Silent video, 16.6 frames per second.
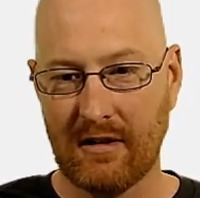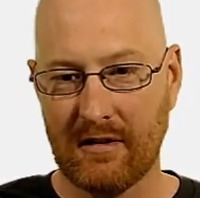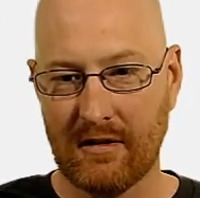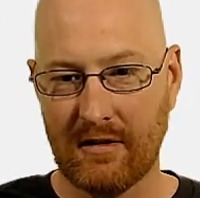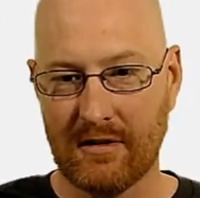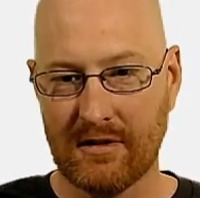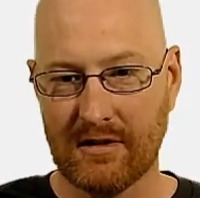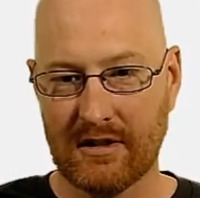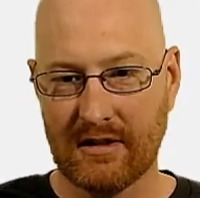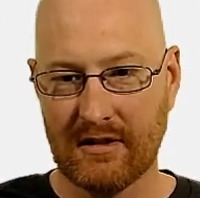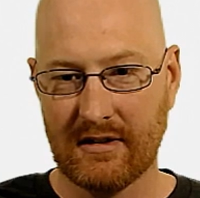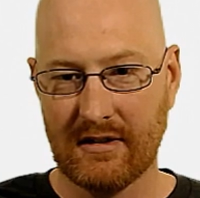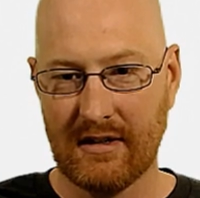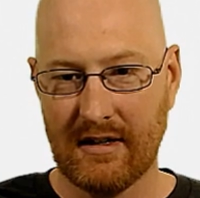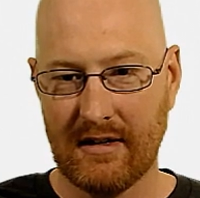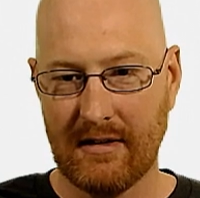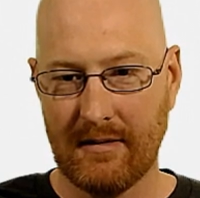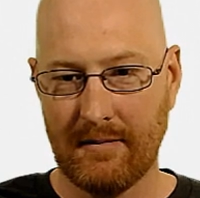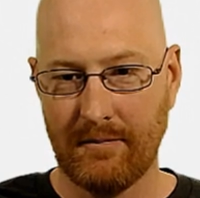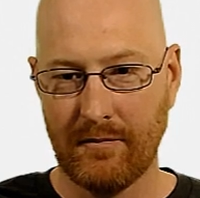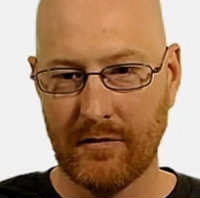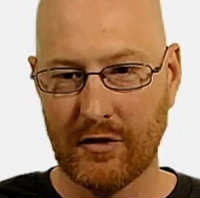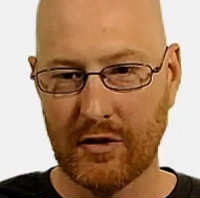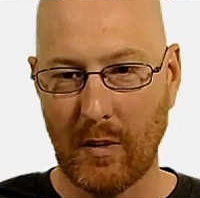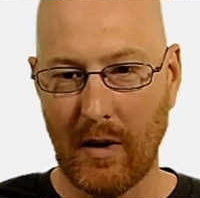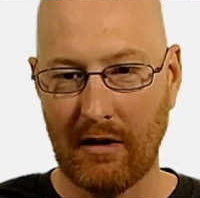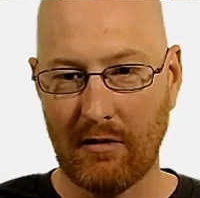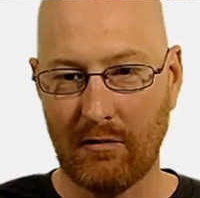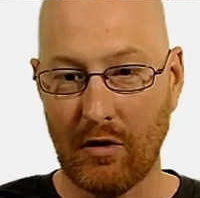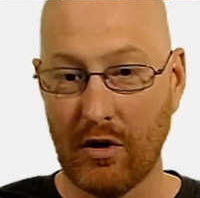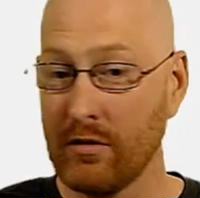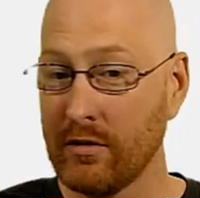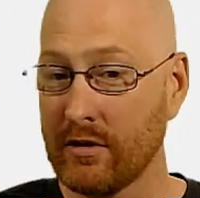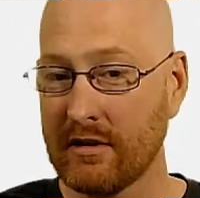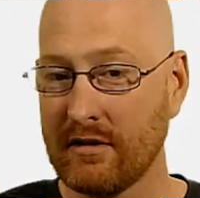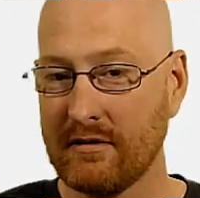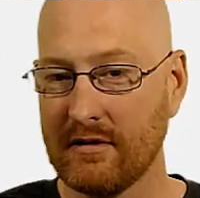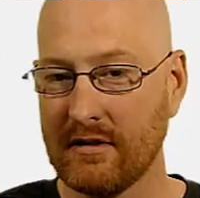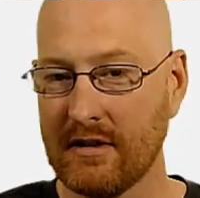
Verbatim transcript: There's um, square root,